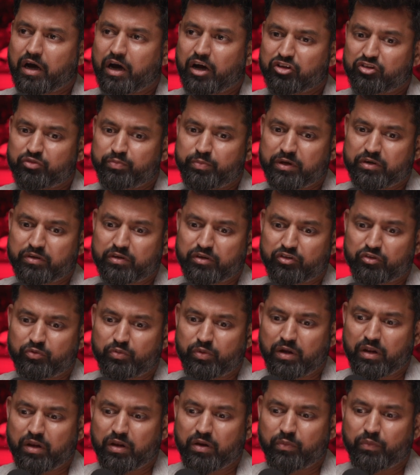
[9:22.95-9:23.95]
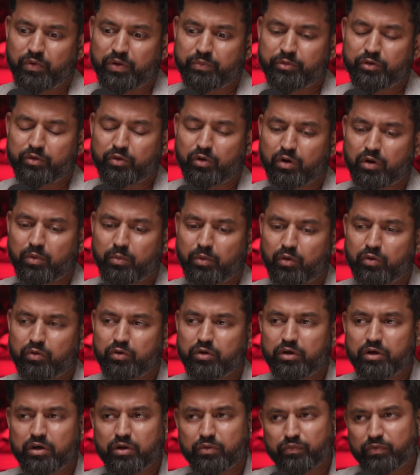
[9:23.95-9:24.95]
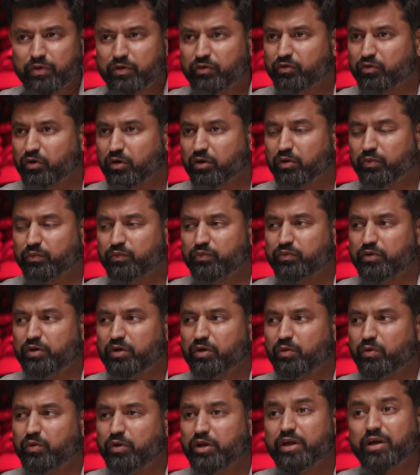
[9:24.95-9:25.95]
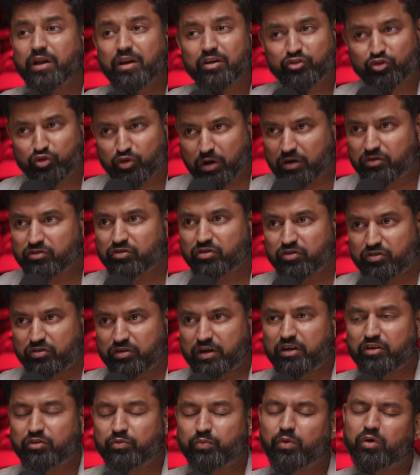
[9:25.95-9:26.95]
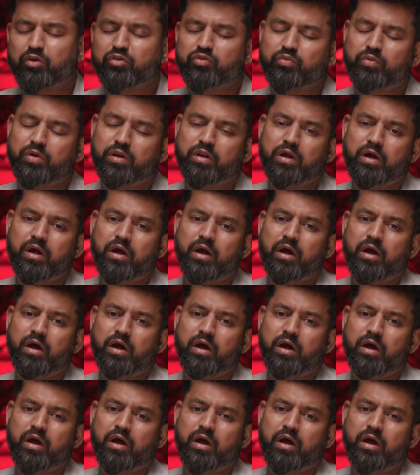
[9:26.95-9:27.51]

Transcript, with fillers: aspect as well when we talk about different sort of you know legal structures that is possible